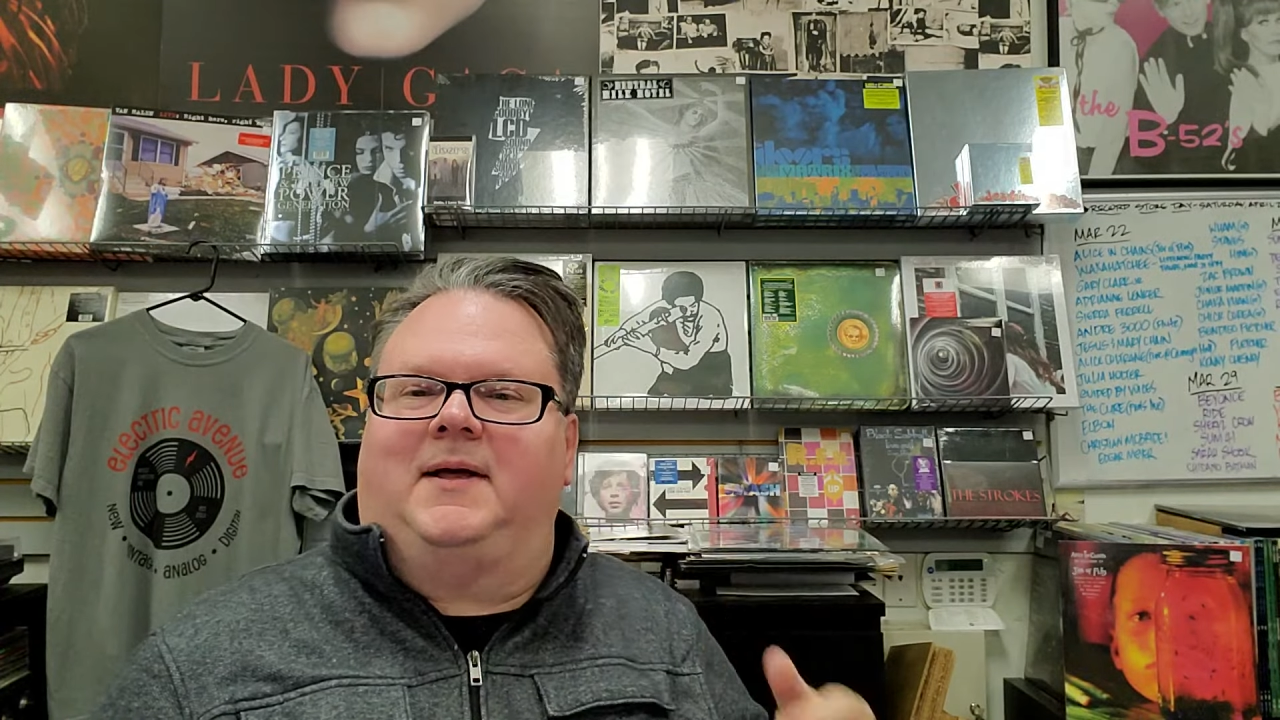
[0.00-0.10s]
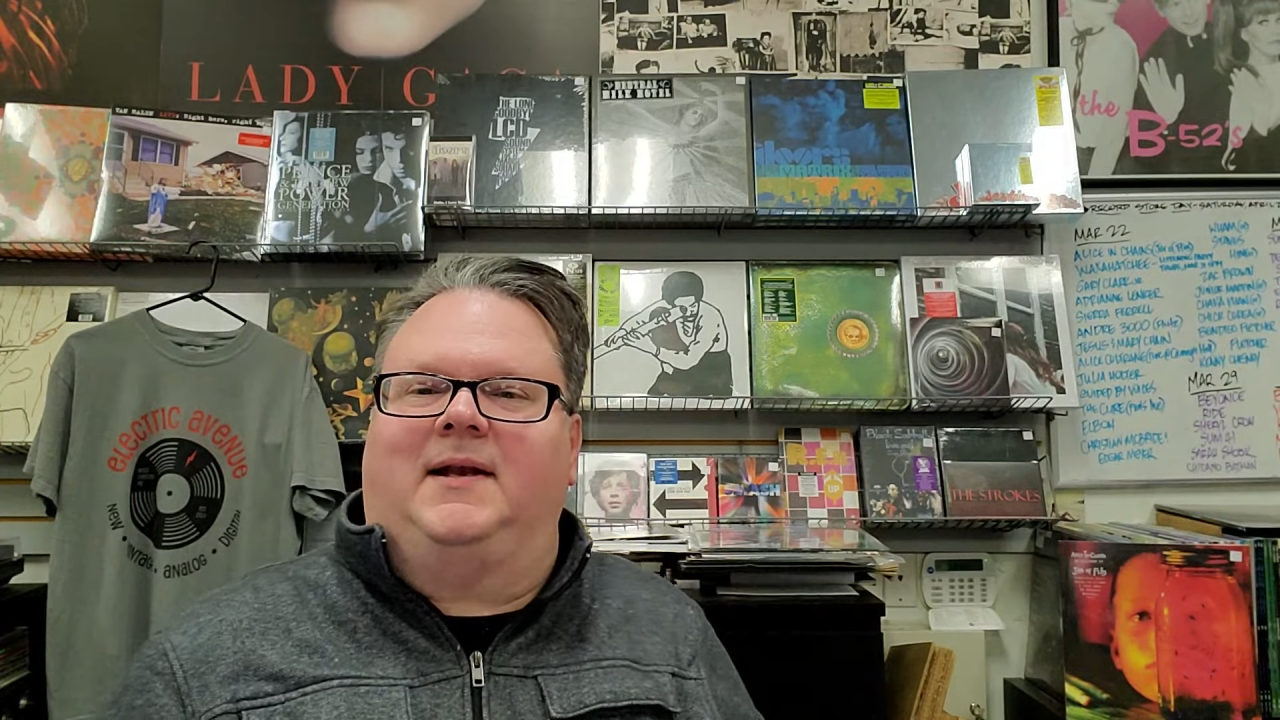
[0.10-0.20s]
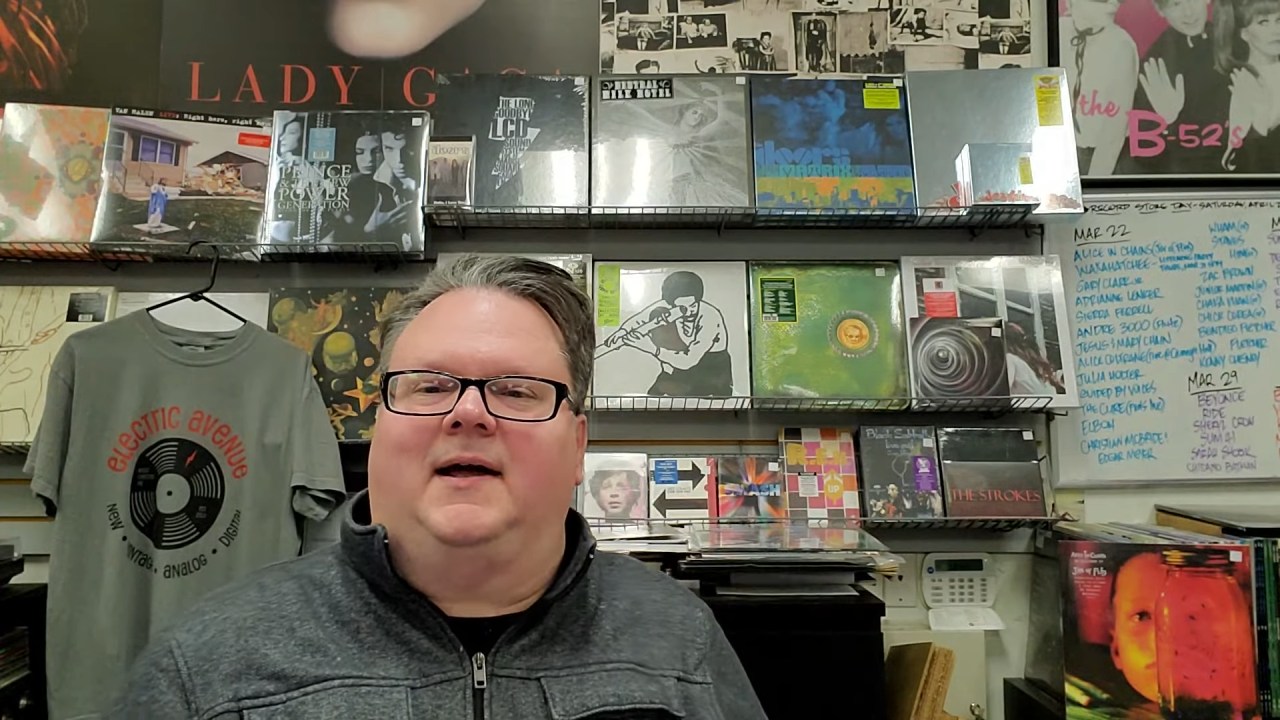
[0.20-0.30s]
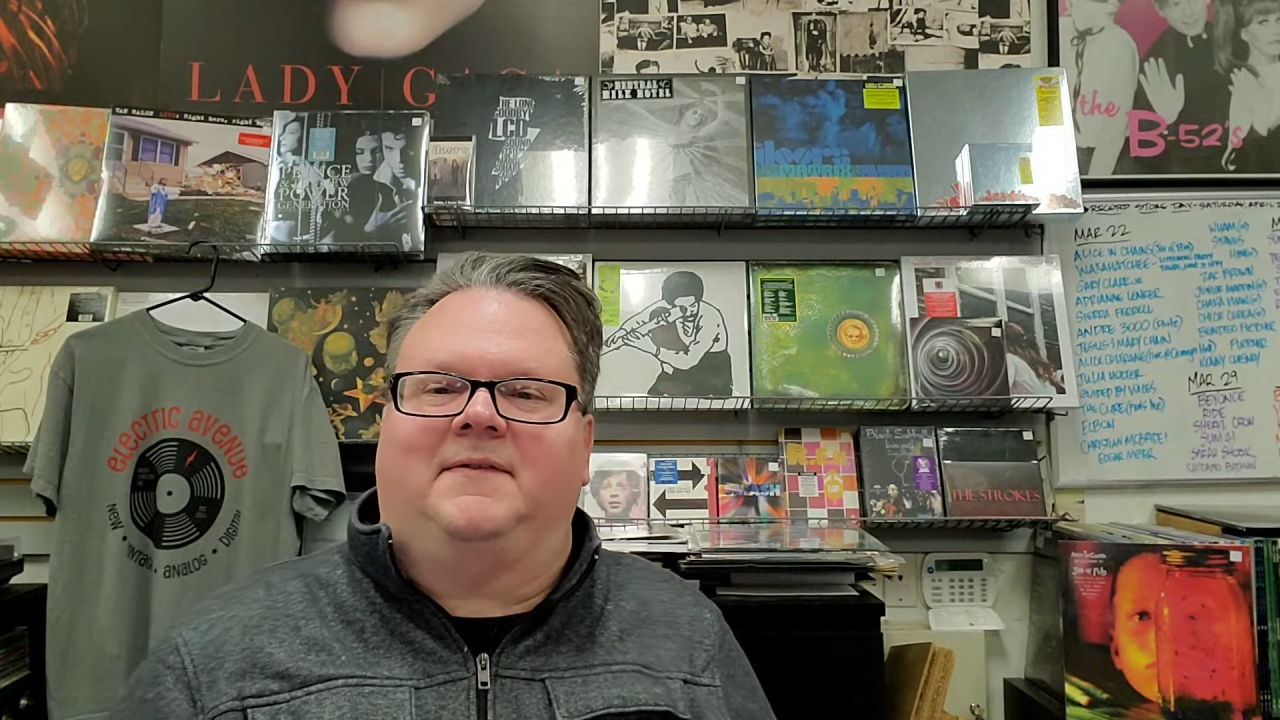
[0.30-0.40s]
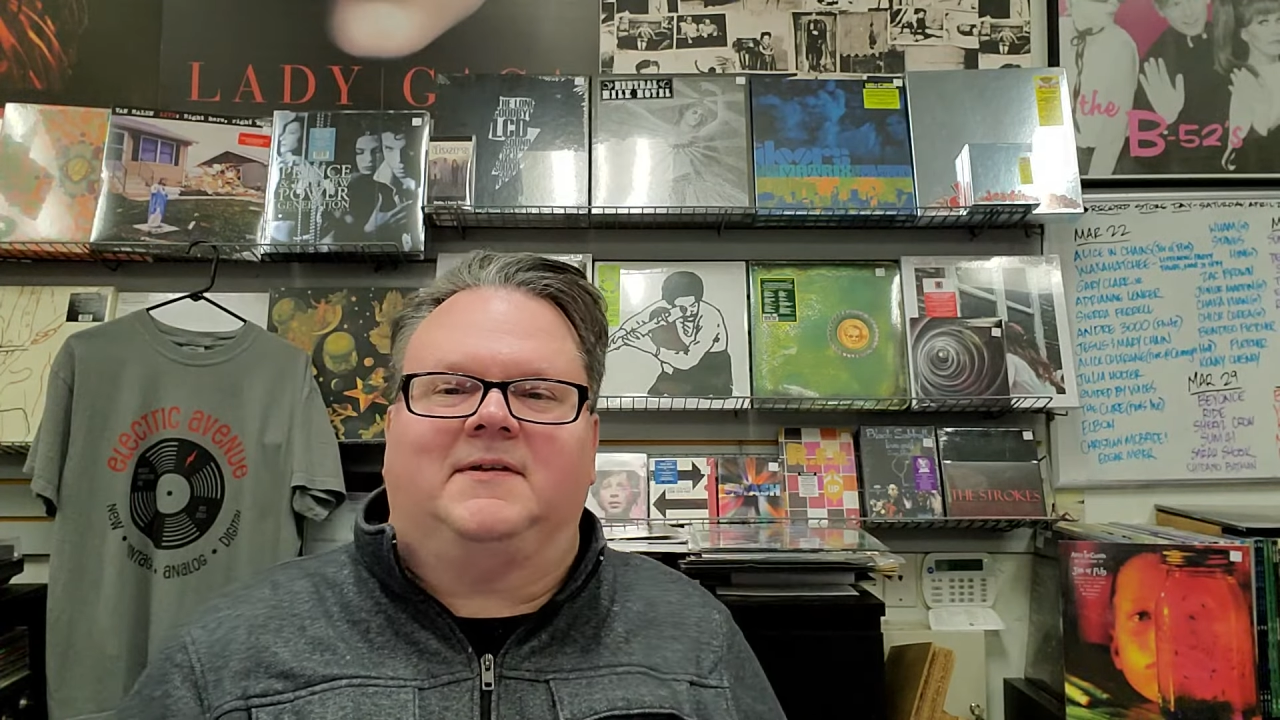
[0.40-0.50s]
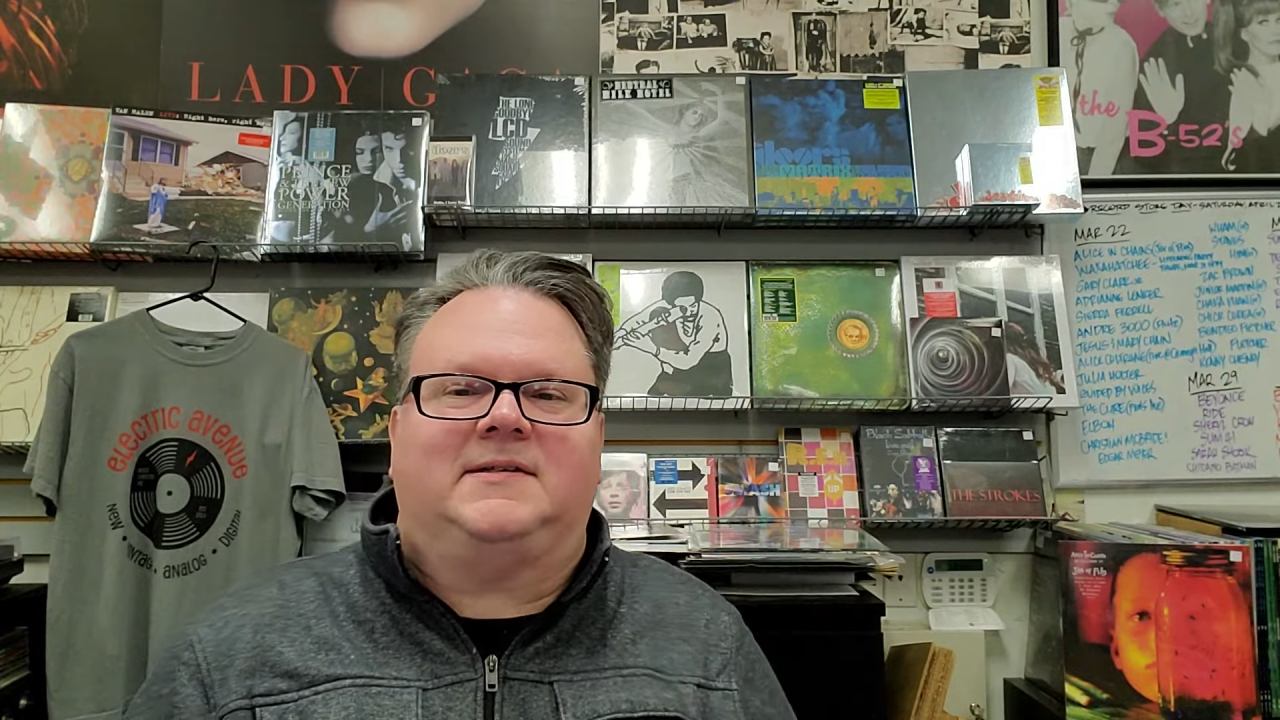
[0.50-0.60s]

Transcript: and at the